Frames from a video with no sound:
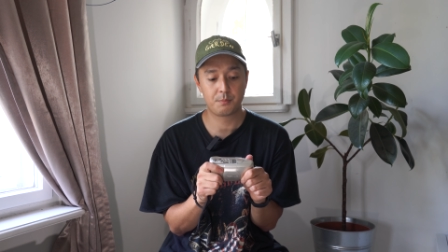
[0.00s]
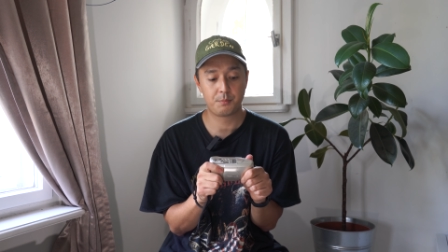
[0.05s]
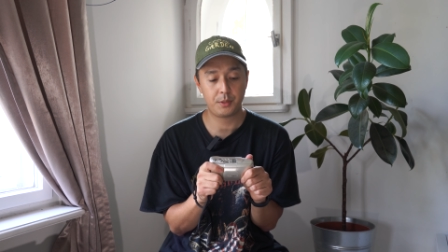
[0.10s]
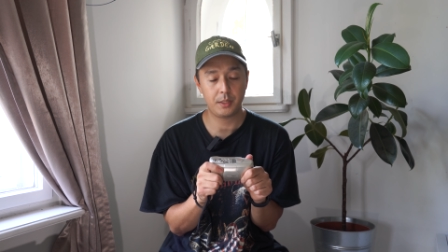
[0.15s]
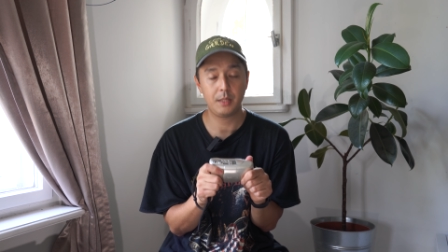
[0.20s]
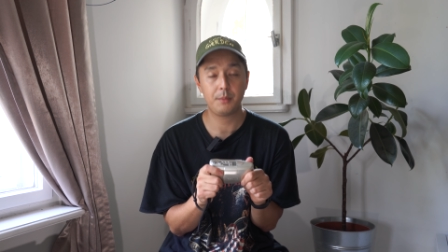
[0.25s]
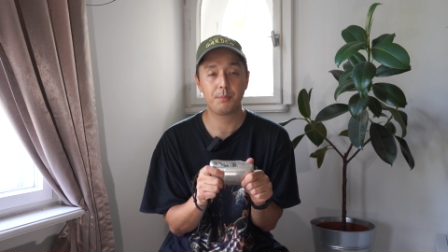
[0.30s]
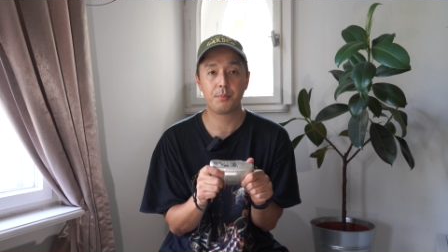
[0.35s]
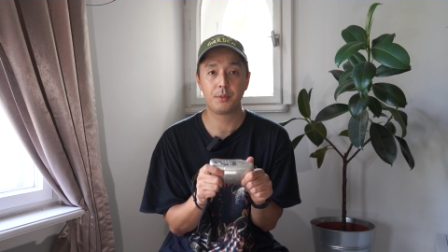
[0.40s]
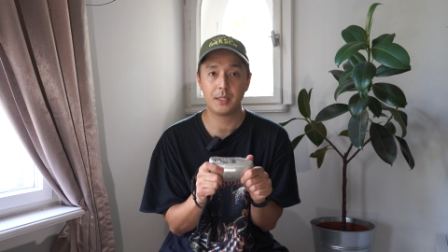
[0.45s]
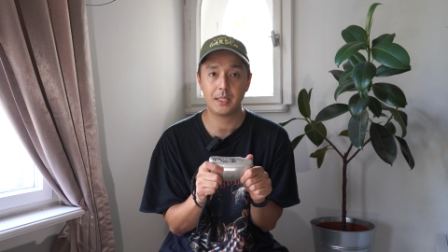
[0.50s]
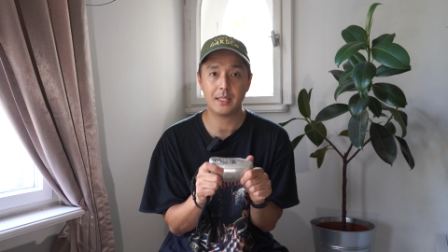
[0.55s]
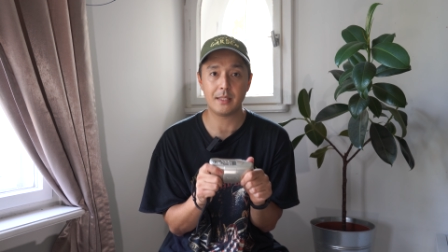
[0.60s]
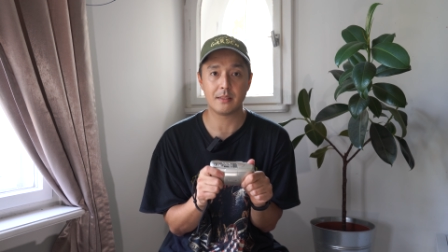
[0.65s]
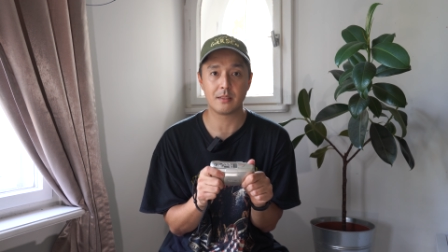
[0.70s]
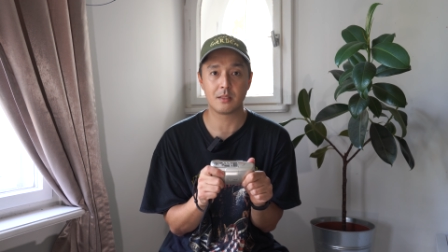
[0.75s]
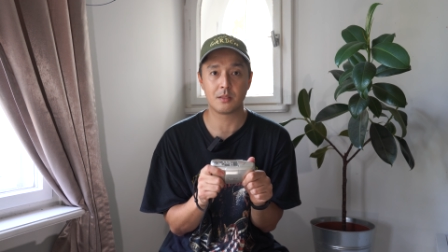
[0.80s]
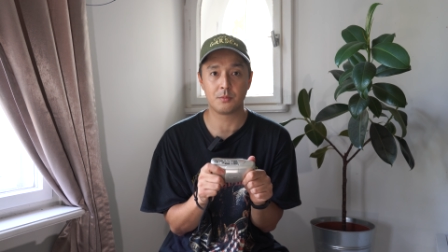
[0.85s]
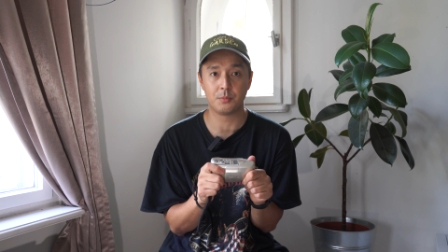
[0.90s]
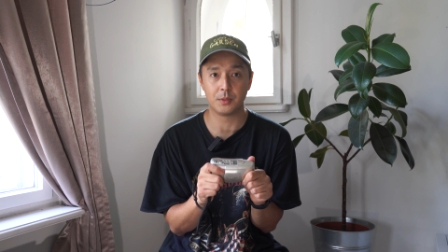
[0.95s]
pretty
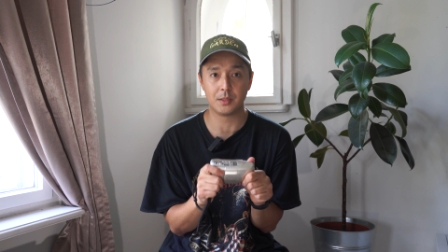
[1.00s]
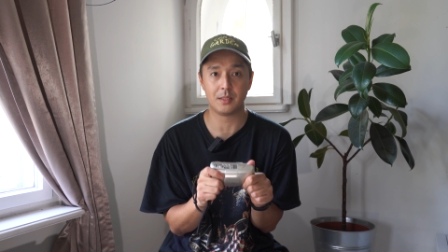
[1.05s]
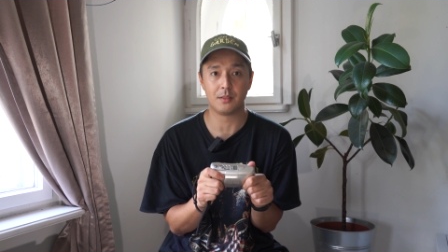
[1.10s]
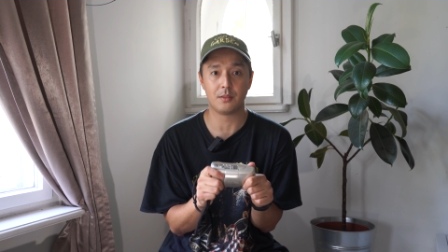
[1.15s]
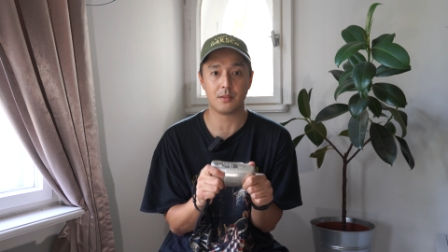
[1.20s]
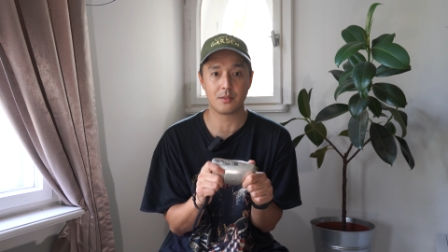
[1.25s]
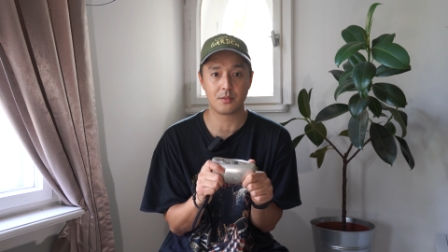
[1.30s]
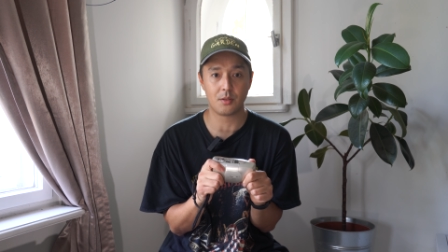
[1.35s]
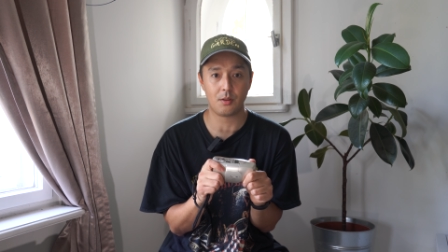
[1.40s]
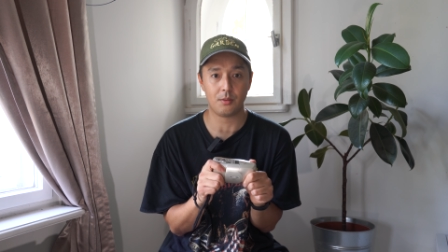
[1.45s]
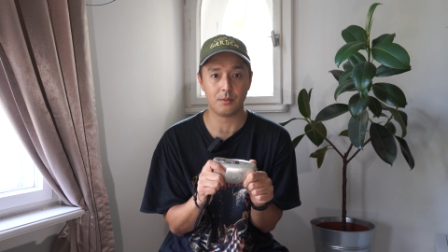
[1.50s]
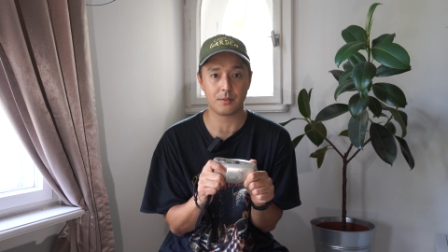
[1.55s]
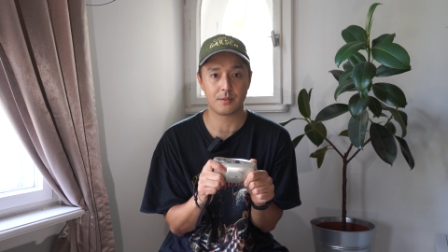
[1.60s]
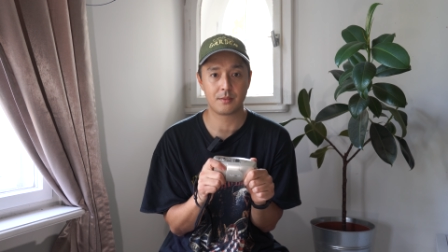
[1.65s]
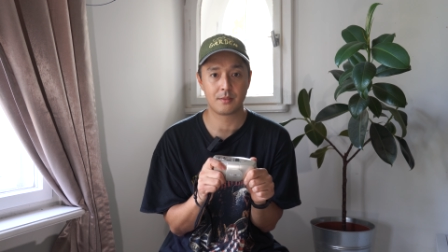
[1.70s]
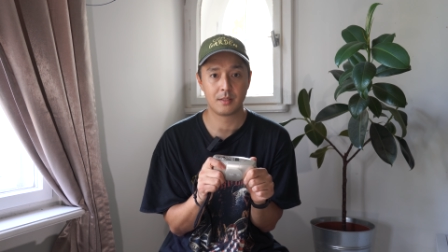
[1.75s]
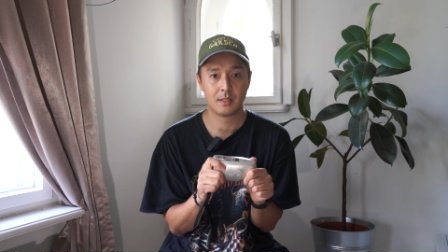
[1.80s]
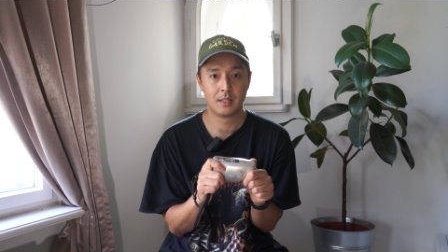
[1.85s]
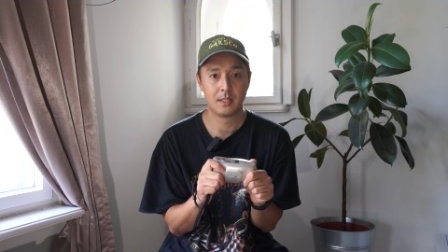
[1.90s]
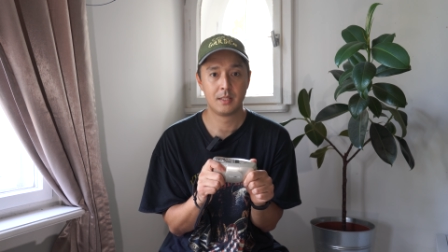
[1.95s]
pleased with the
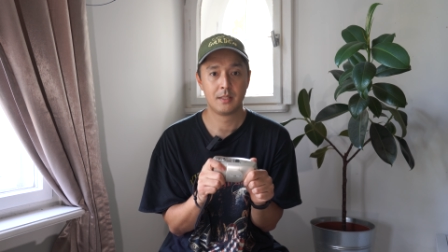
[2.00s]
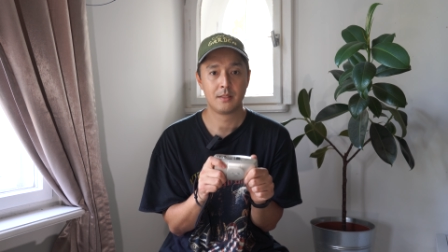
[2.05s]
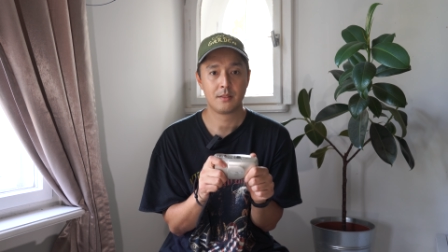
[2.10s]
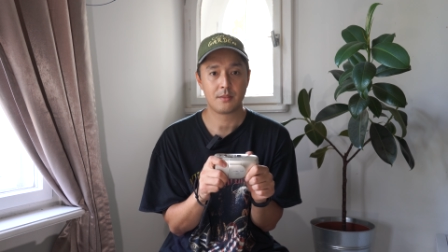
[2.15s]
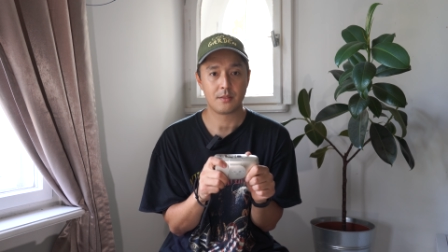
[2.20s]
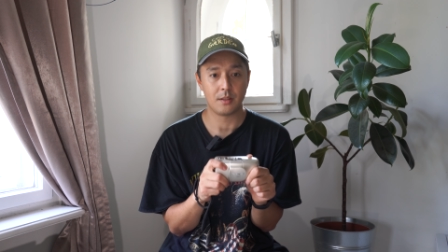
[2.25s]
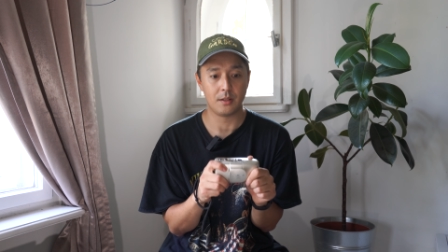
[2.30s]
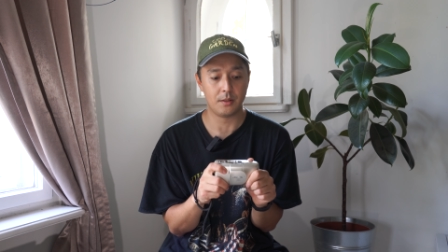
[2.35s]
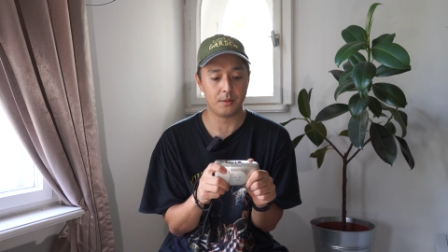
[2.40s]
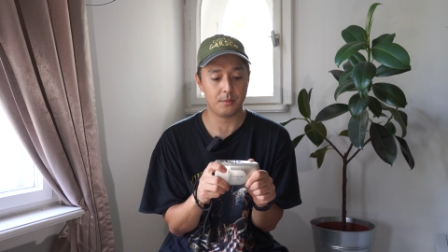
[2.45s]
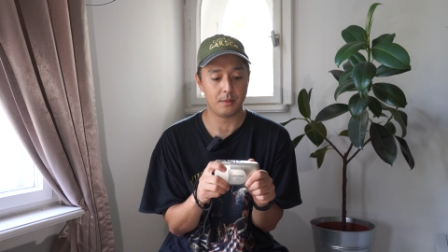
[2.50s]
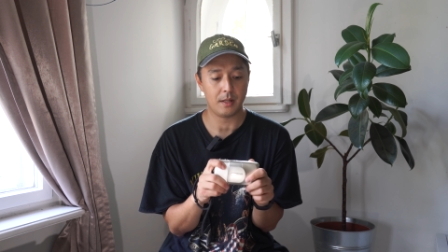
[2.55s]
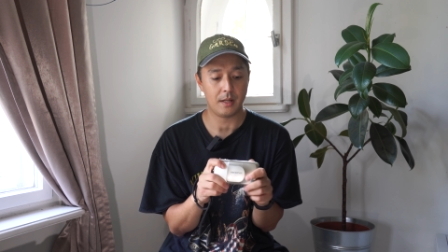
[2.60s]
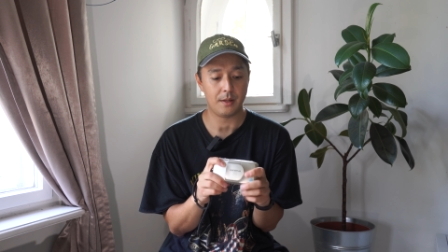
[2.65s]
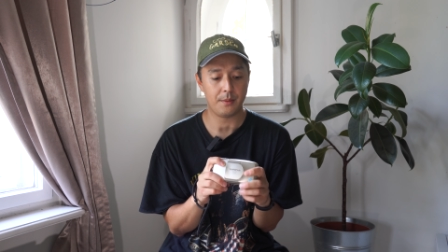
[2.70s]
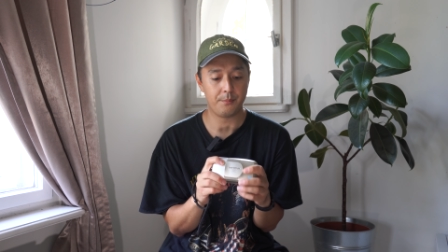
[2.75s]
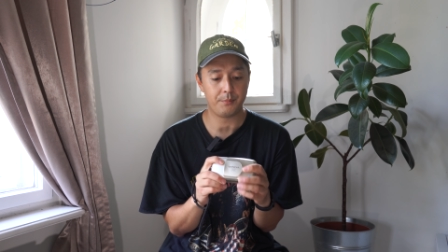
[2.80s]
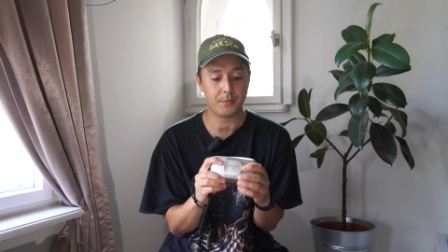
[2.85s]
results. So